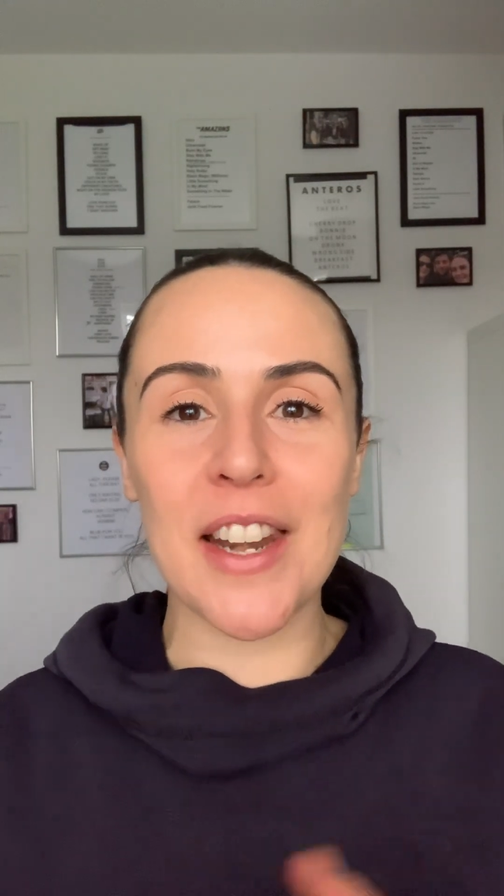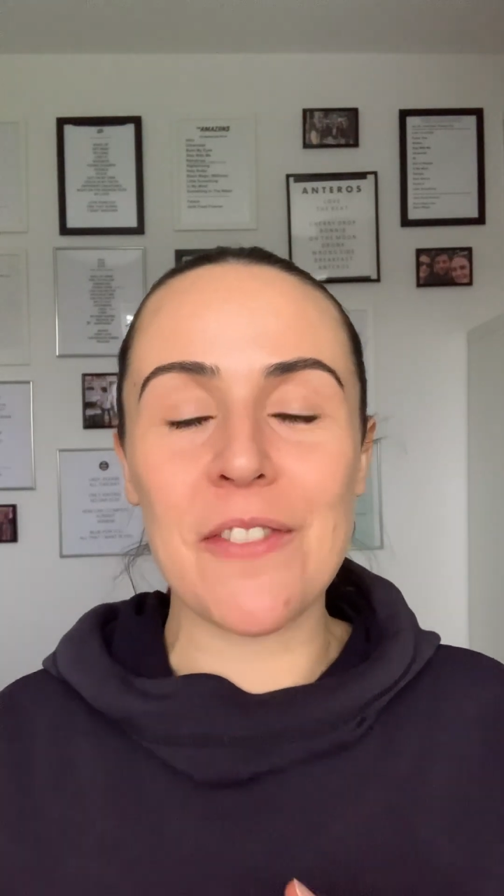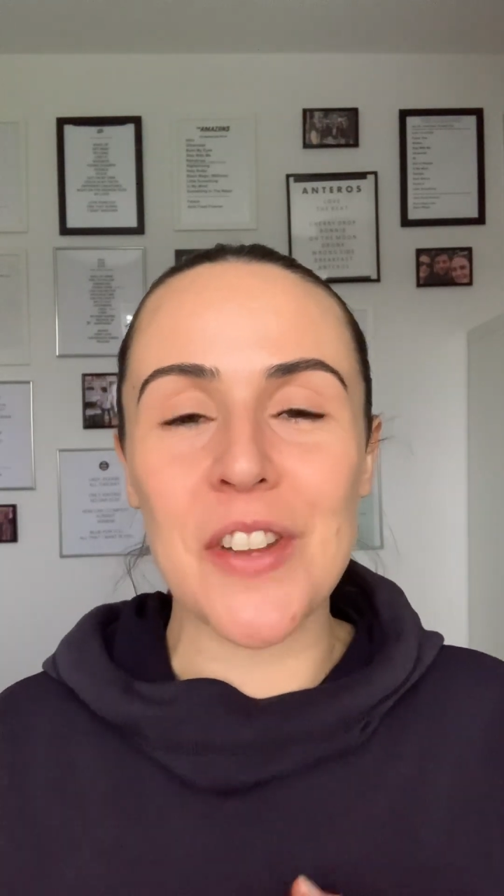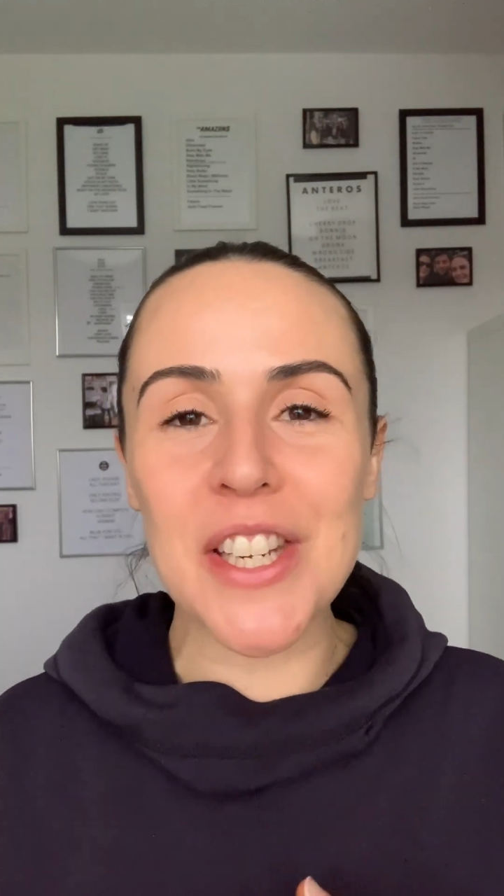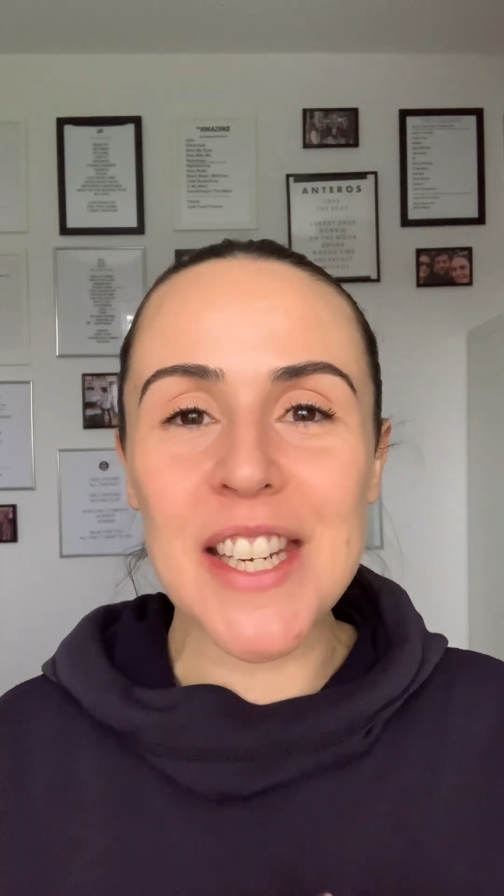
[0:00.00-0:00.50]
And
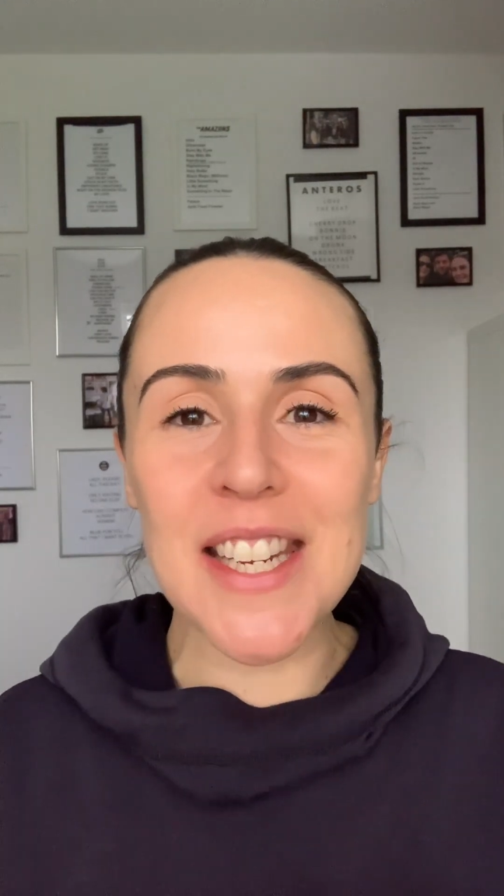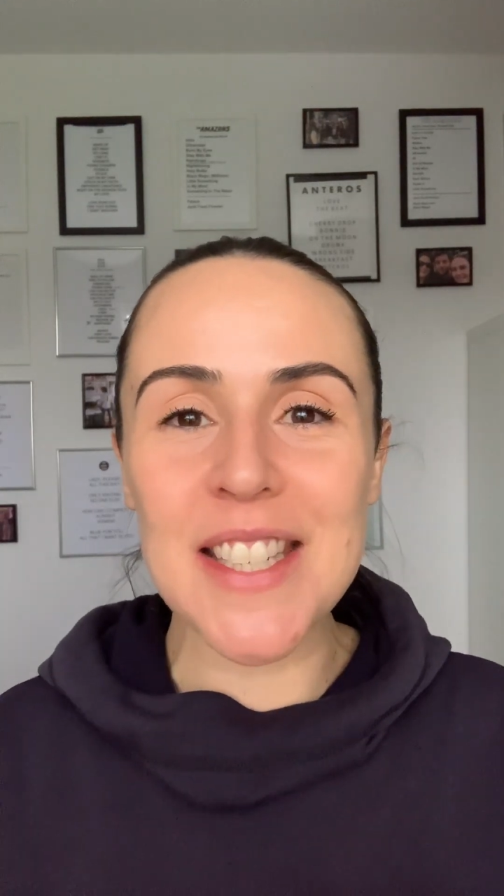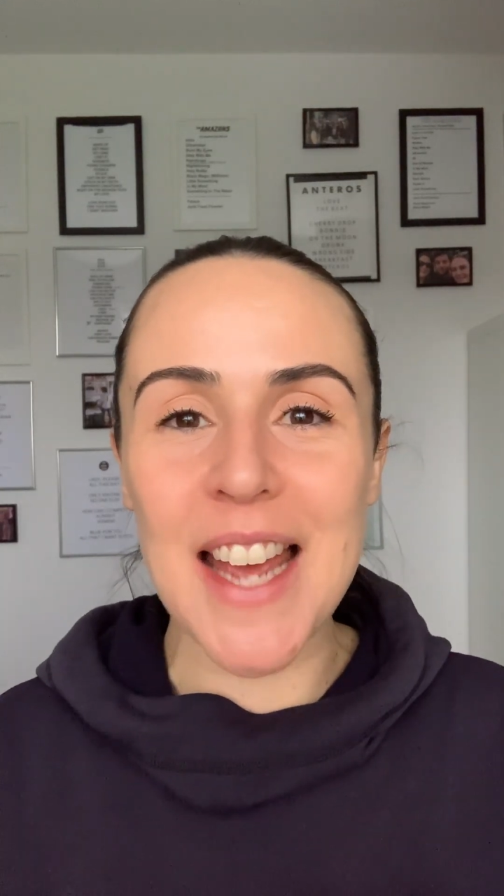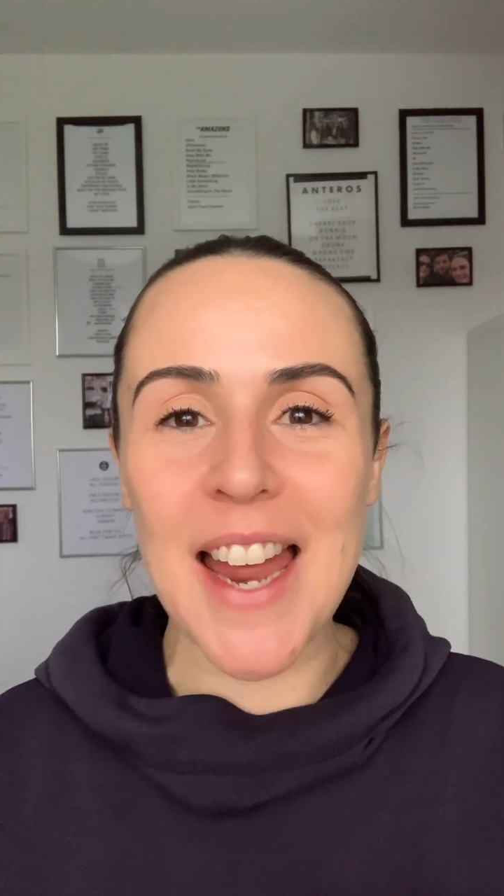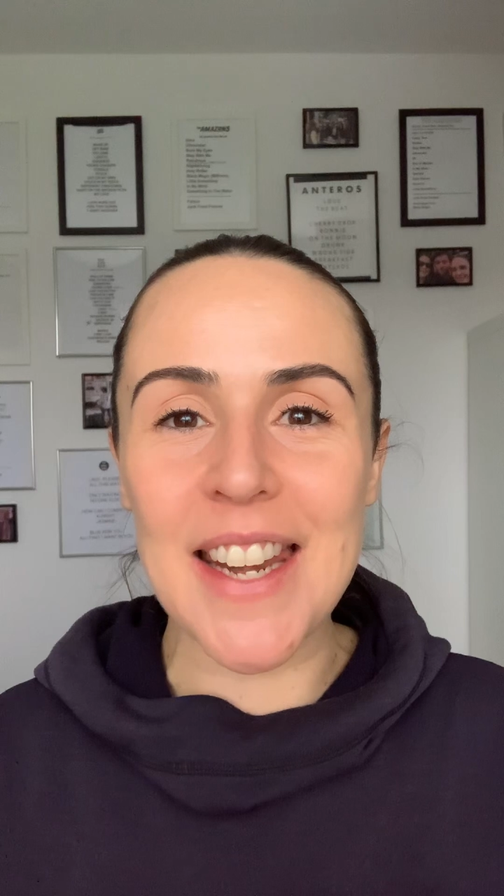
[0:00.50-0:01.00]
if you
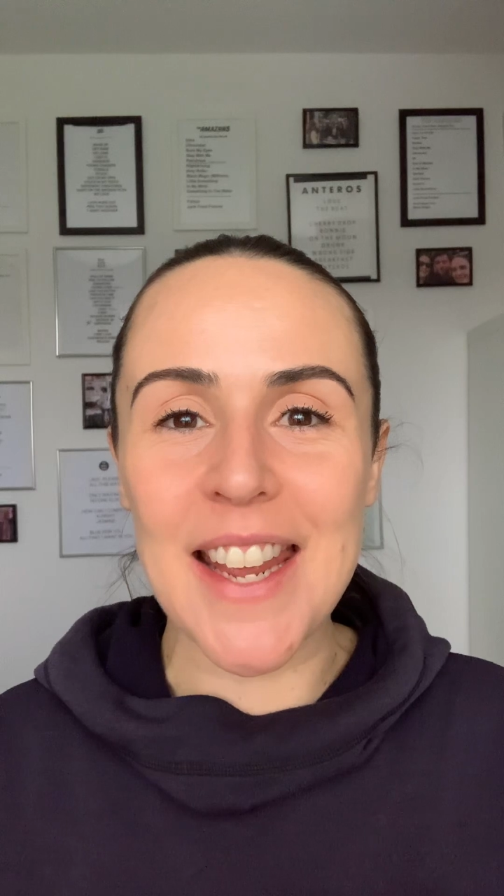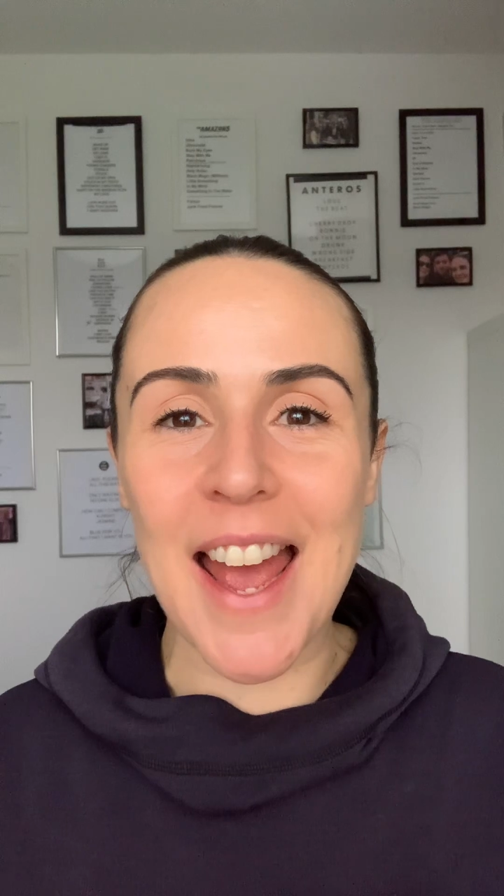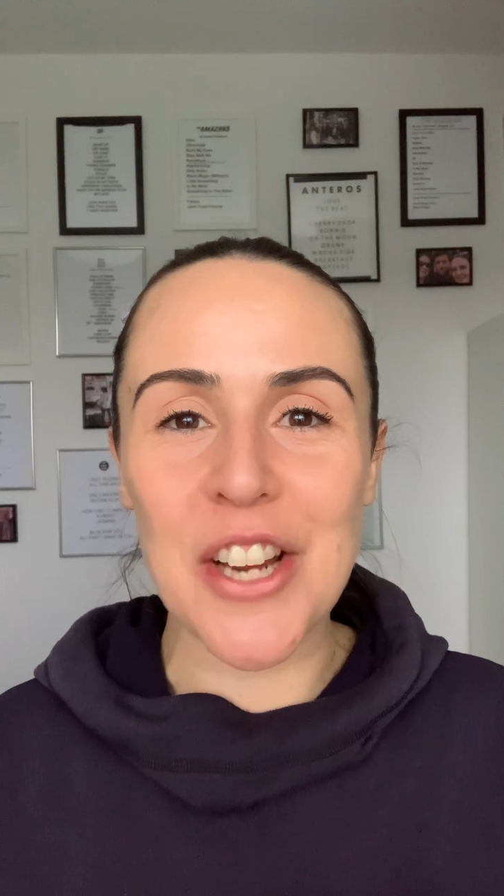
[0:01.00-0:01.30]
need any